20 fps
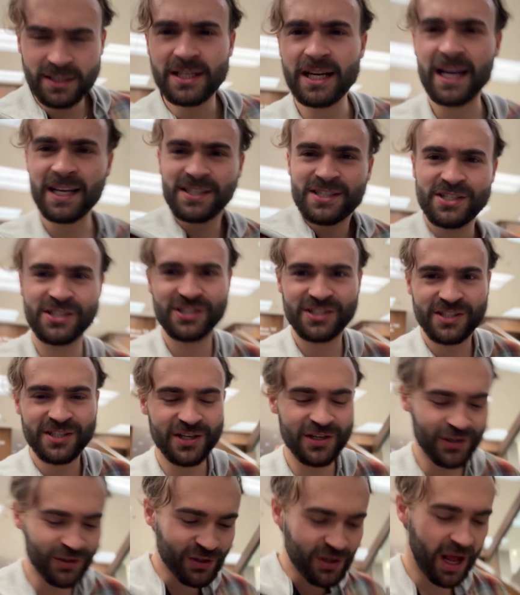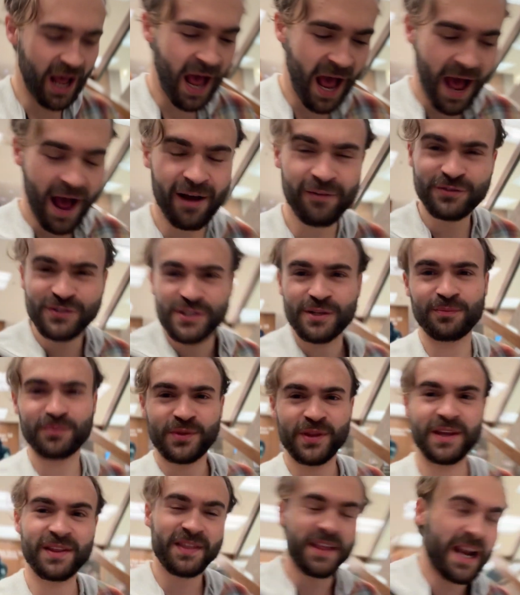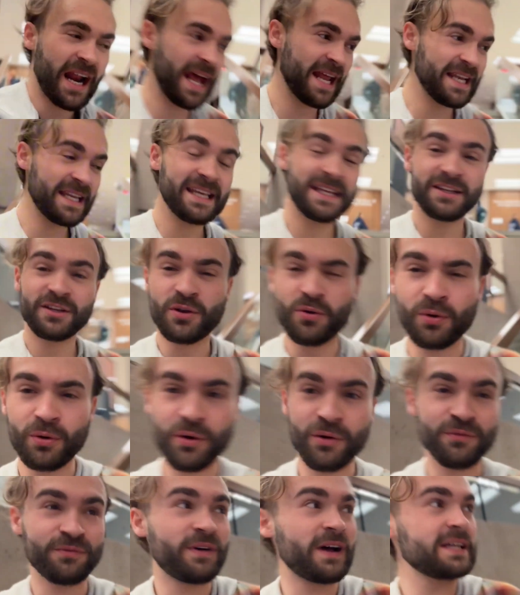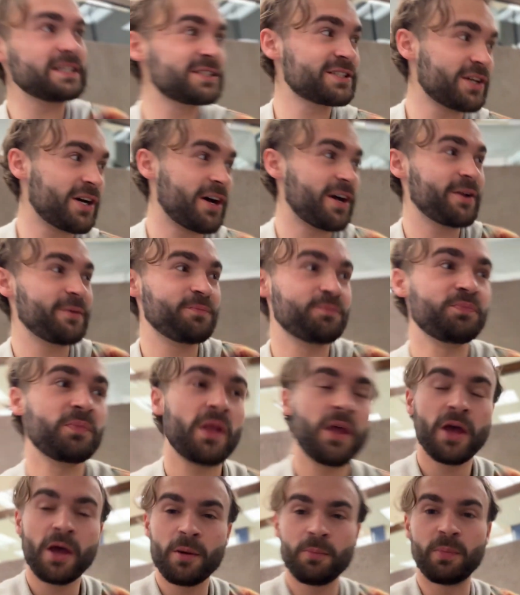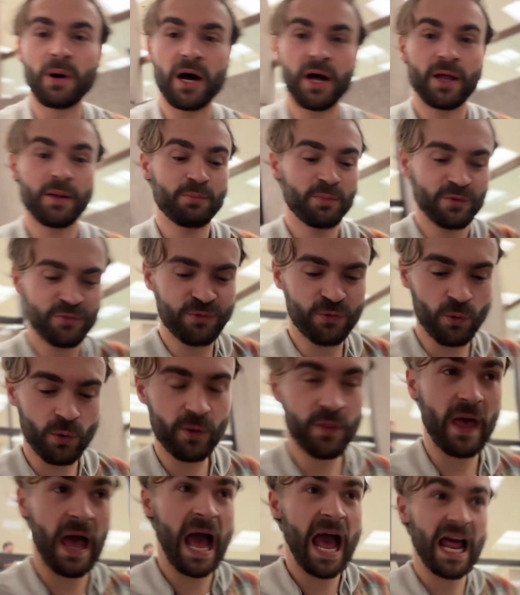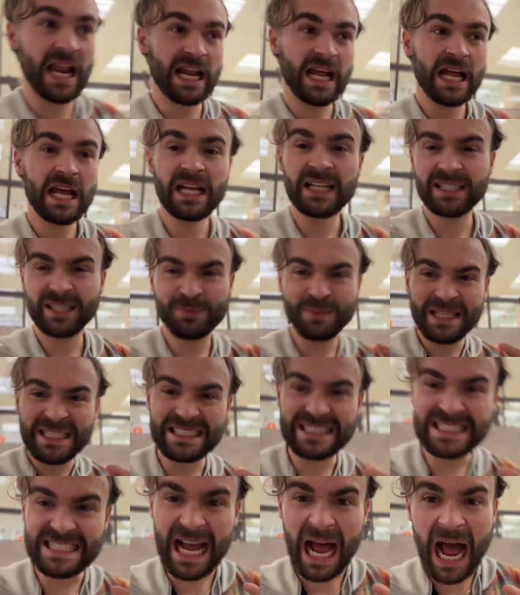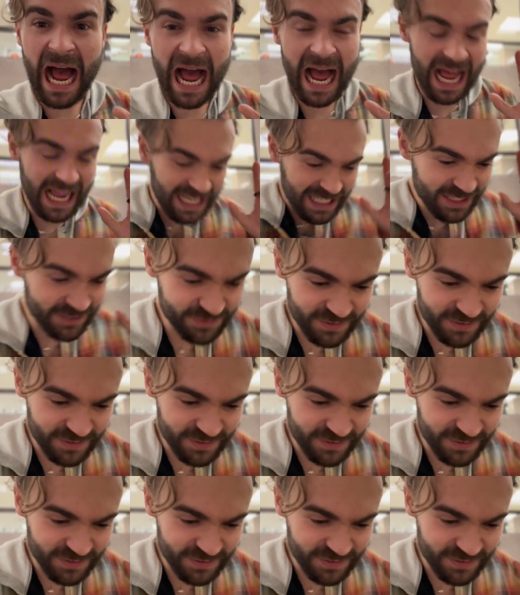I still have something that I need your advice on. But before that, let me dive